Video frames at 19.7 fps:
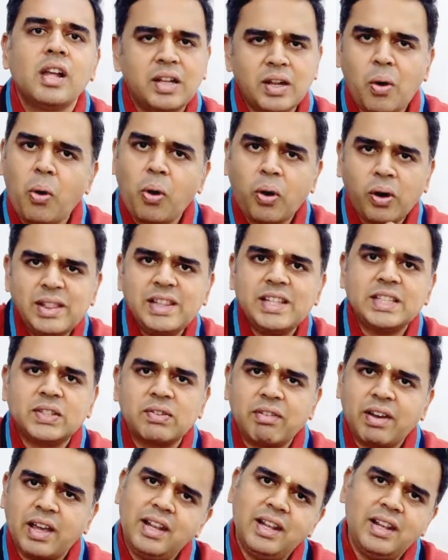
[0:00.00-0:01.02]
Now all
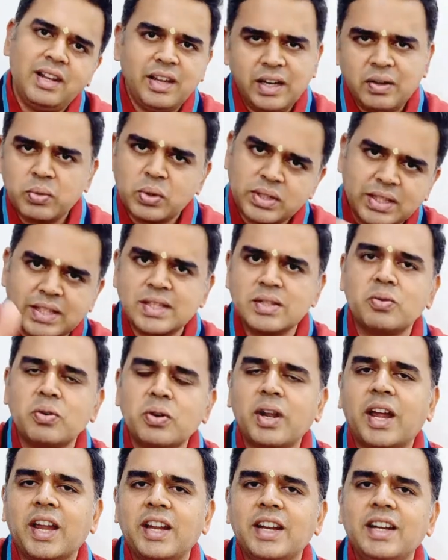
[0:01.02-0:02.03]
this while, it was his
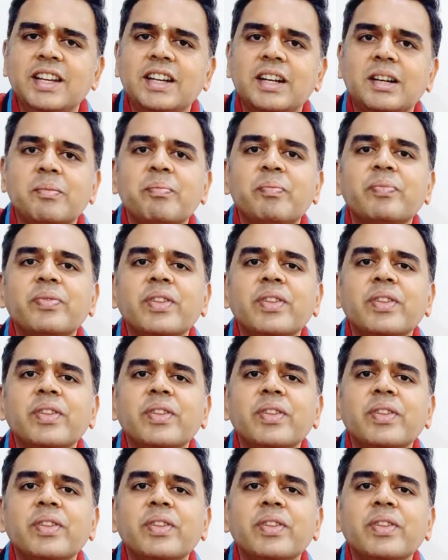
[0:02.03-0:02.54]
own idea